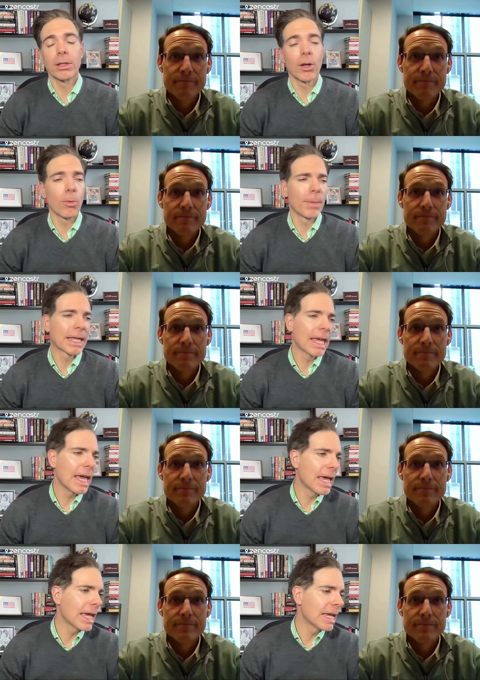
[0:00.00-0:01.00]
Speaker 1: you know,
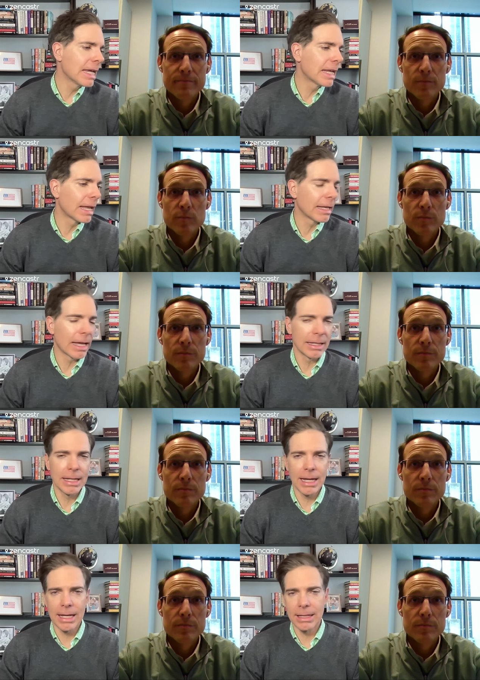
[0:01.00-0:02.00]
McCain
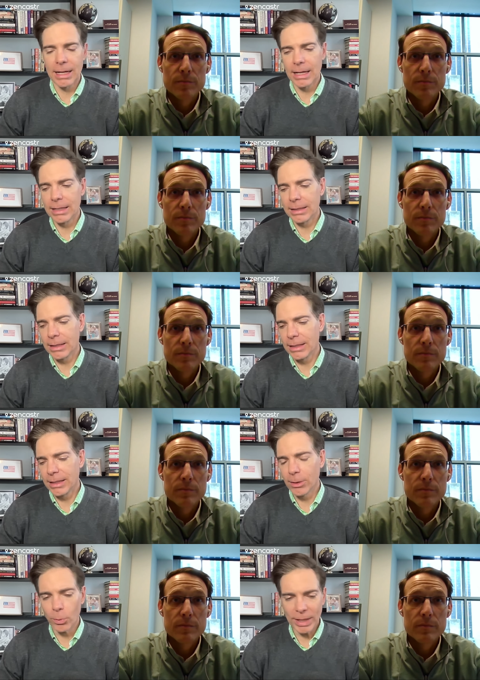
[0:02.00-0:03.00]
and
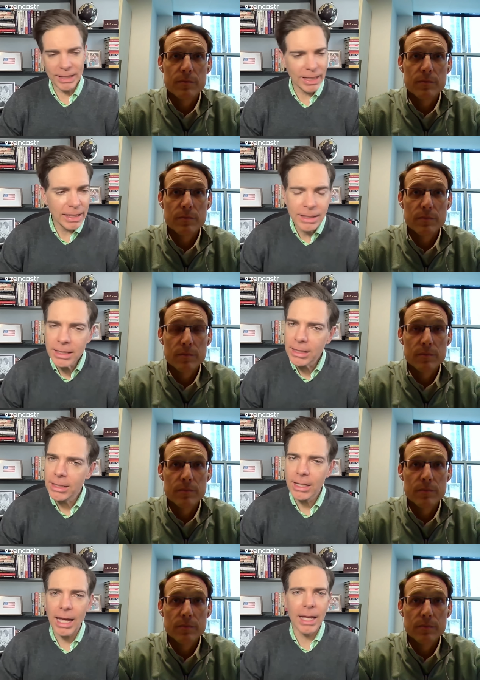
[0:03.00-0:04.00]
Hillary
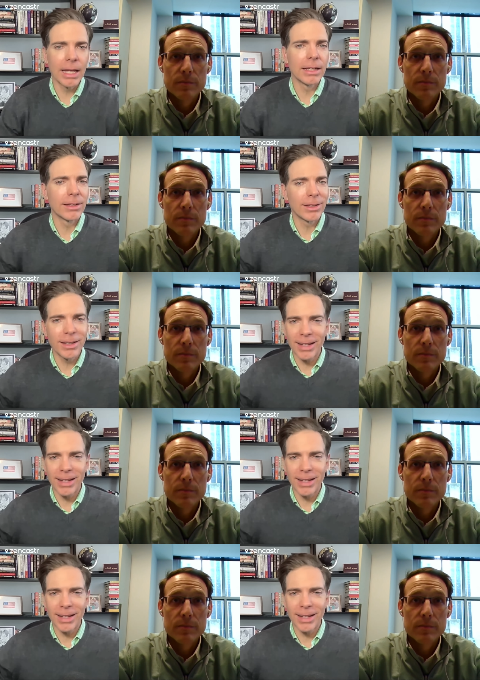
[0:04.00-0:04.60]
Clinton, and